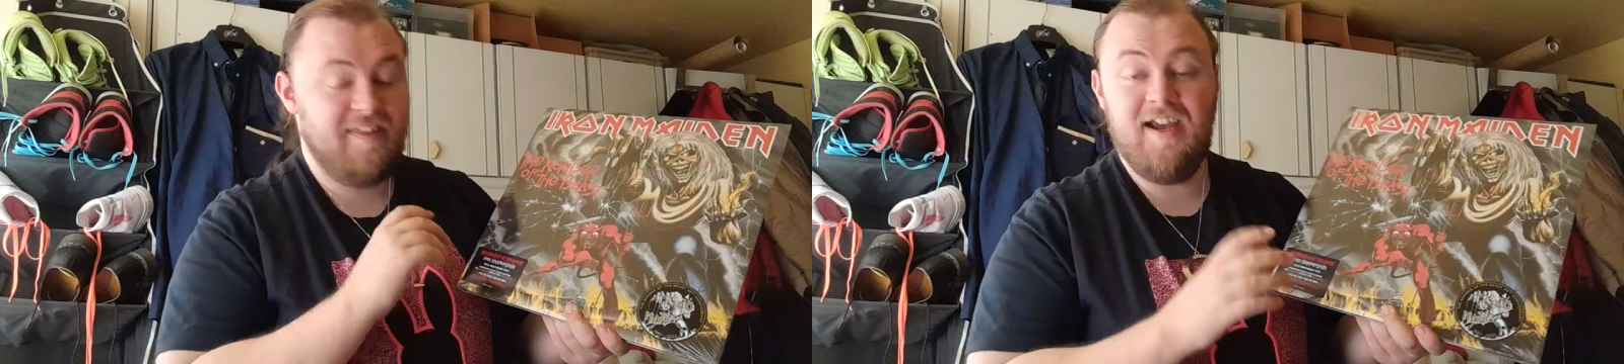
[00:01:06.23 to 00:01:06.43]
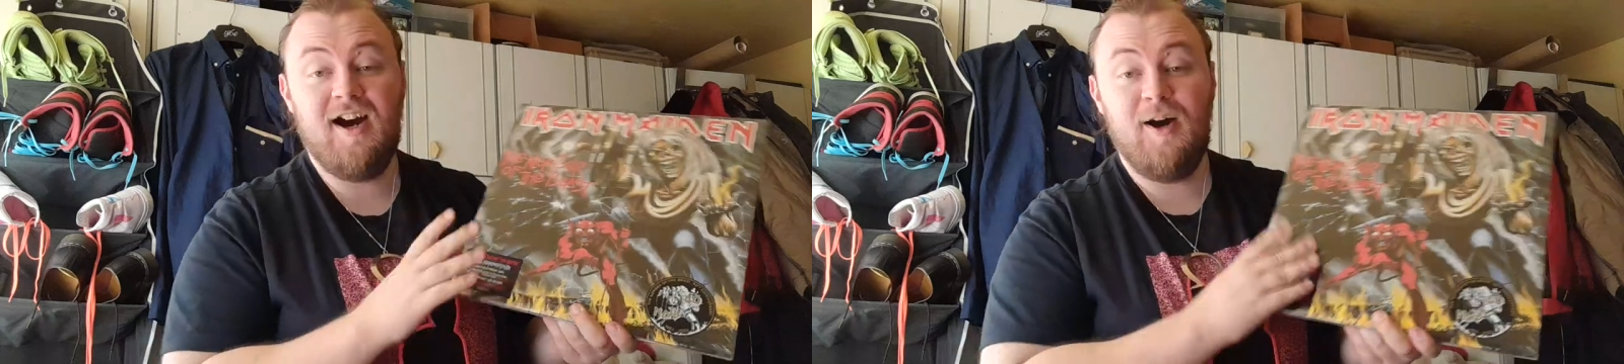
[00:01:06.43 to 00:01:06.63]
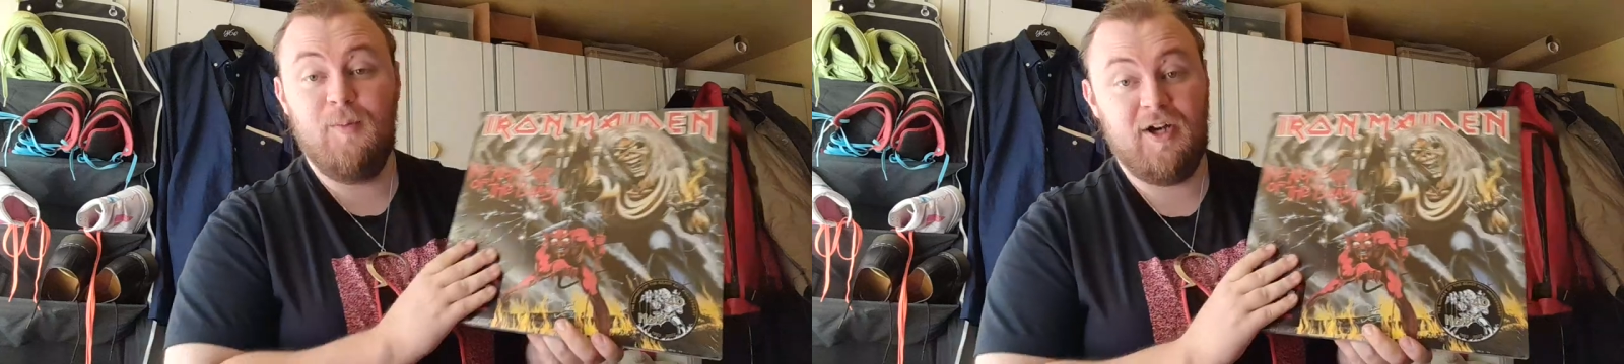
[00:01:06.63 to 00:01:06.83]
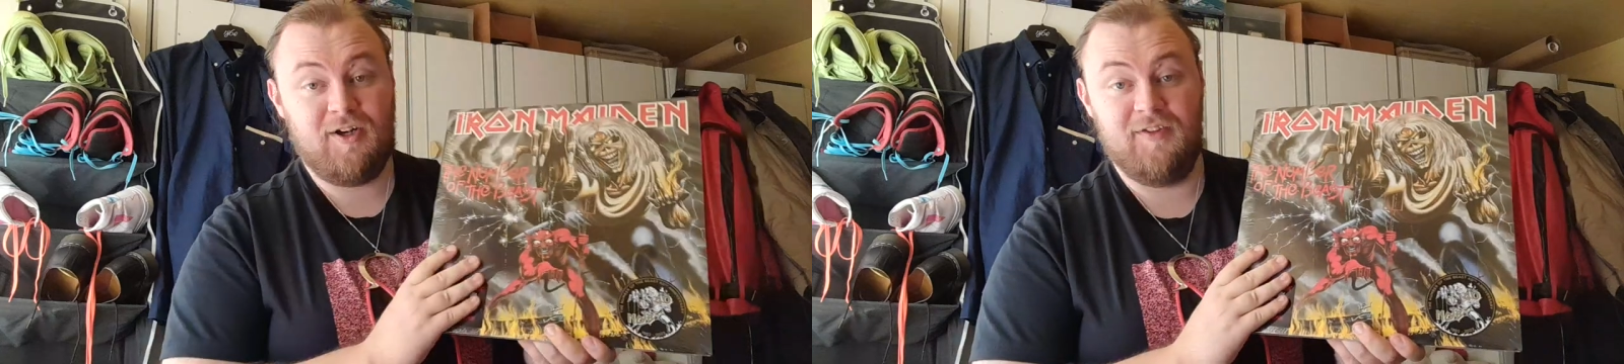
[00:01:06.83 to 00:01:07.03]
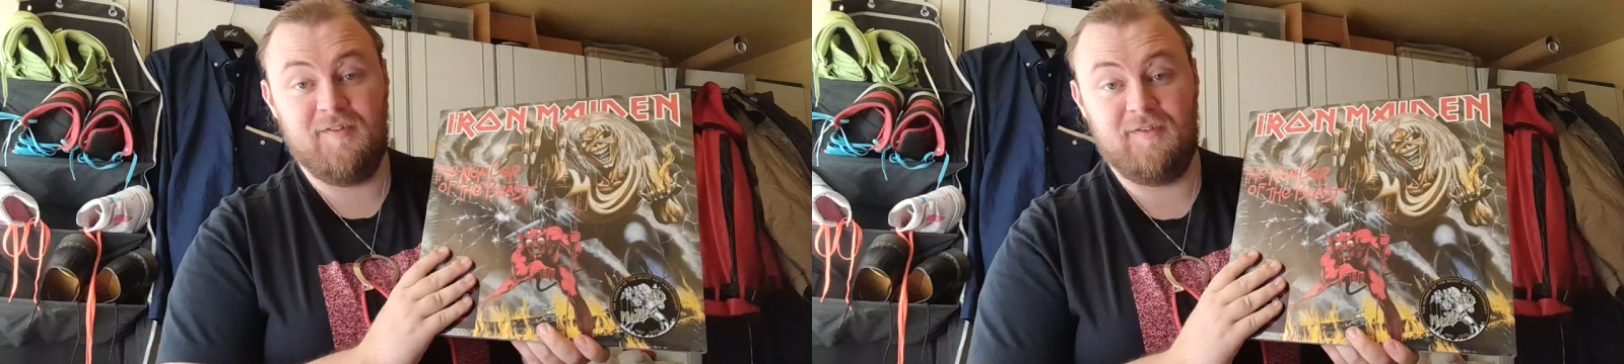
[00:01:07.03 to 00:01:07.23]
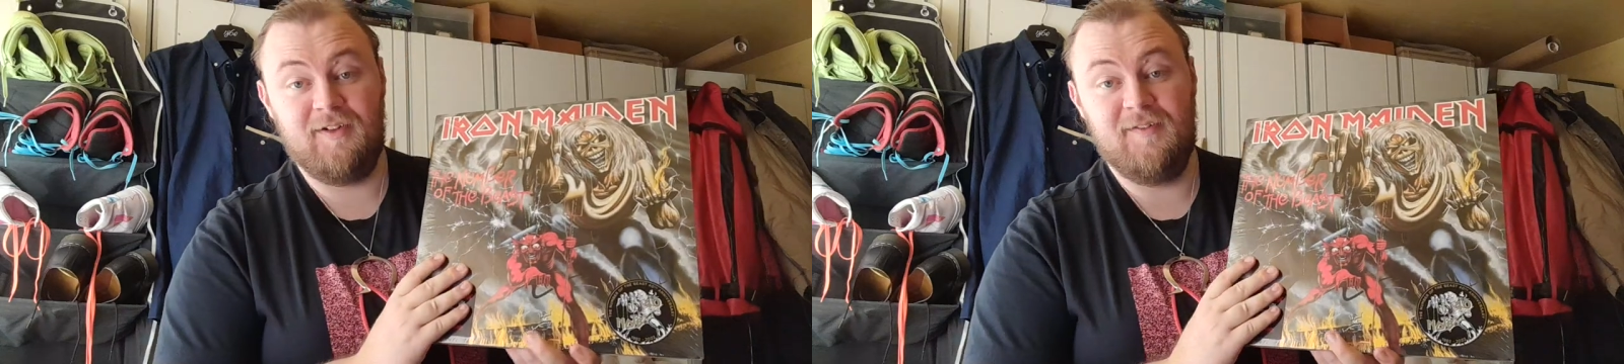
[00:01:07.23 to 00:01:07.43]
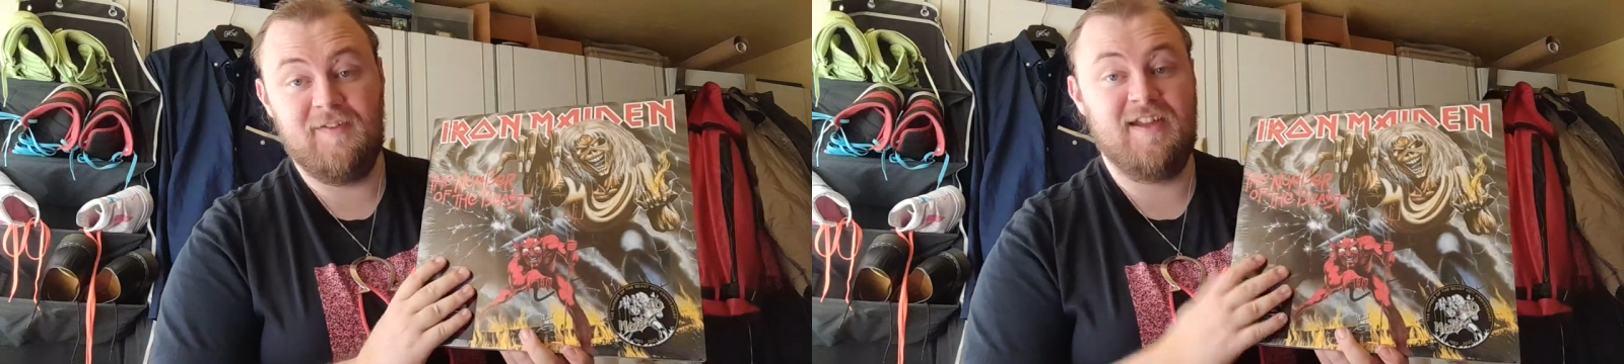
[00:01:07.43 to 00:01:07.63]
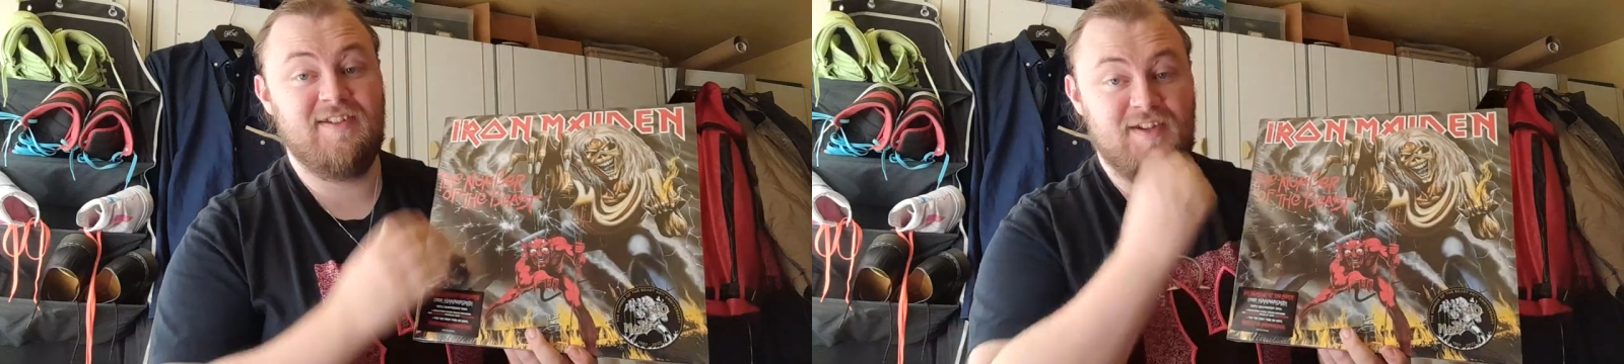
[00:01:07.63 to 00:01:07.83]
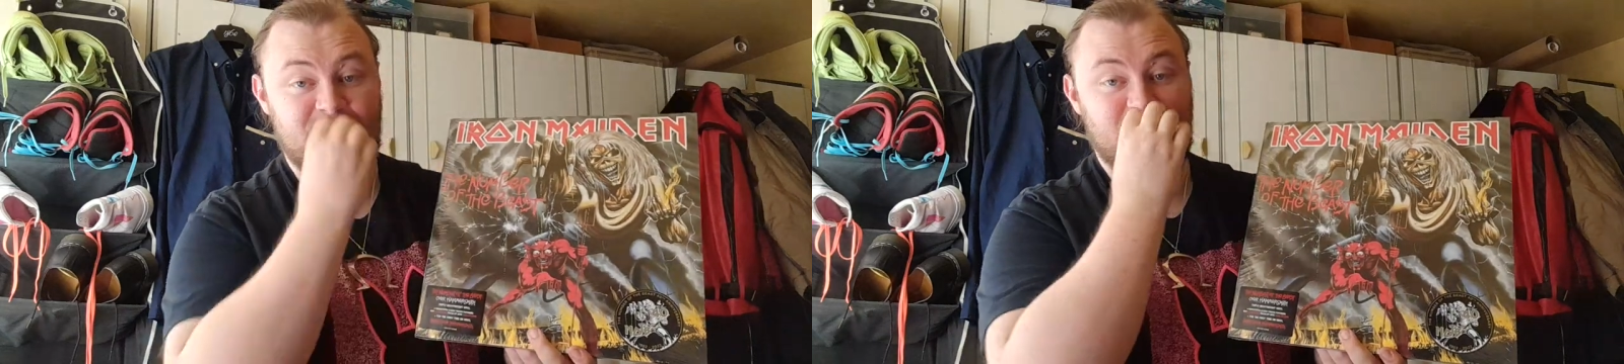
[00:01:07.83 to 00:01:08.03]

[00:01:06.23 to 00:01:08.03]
the artwork on the front of this is